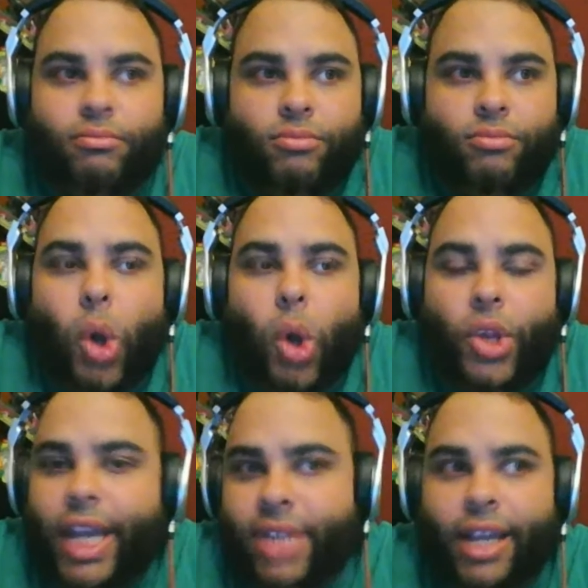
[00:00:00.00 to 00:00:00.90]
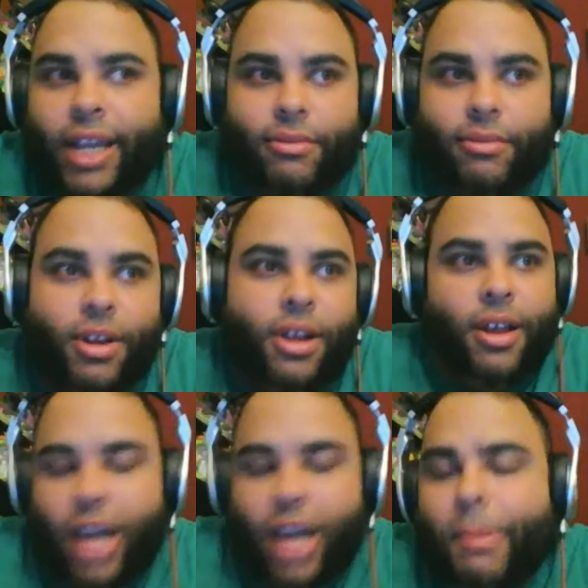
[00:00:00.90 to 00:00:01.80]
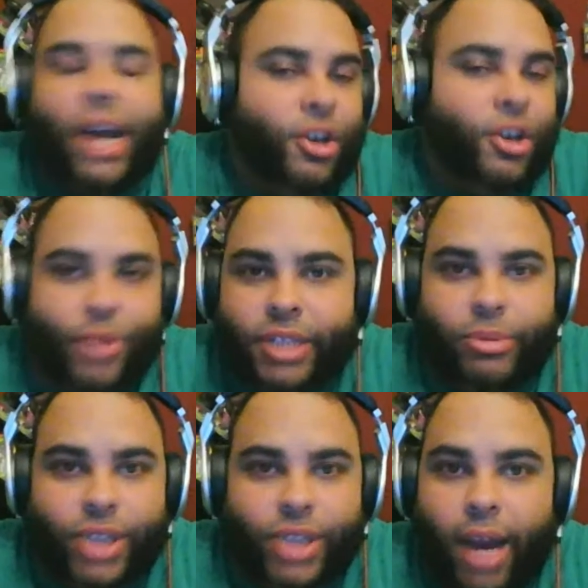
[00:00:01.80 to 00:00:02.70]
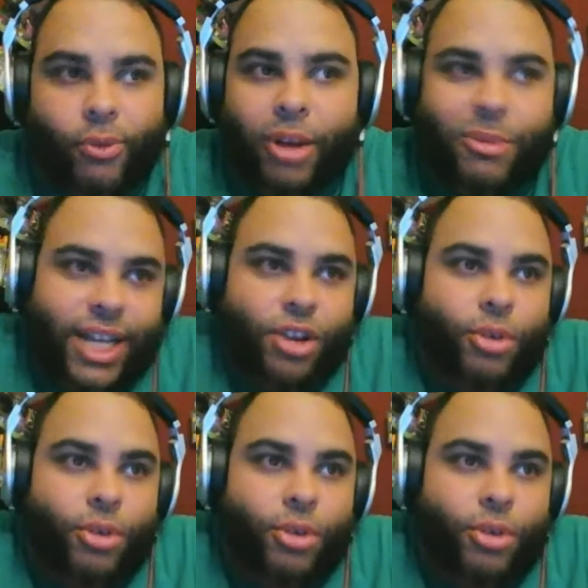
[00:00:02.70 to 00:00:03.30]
all the games that can come out in a reasonable time frame. Nintendo